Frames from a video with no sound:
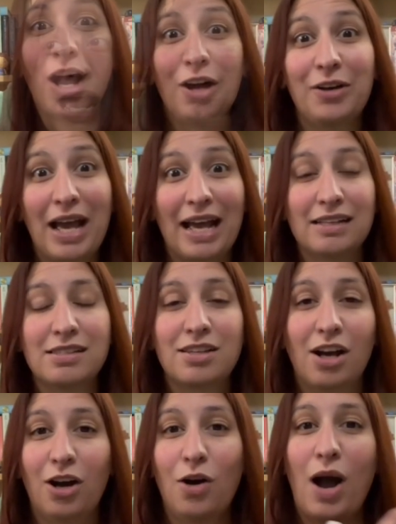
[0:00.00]
Okay,
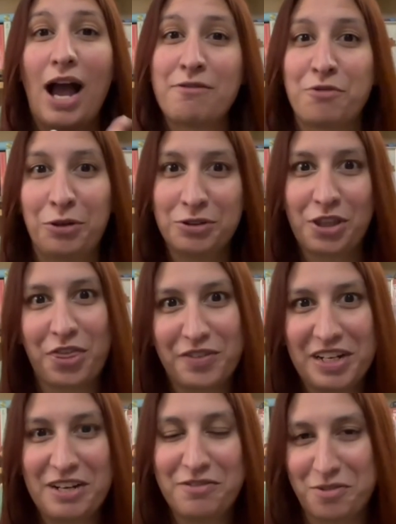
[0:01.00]
so I rolled a
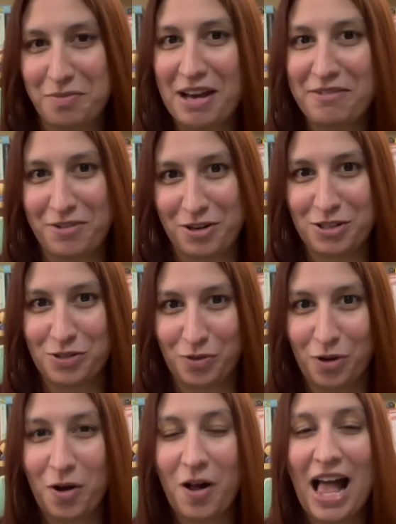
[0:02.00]
3 for my first
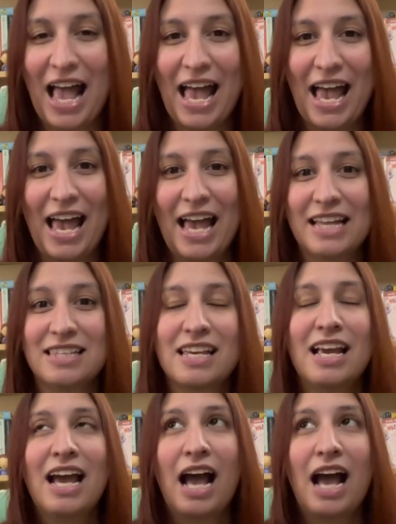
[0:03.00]
roll, and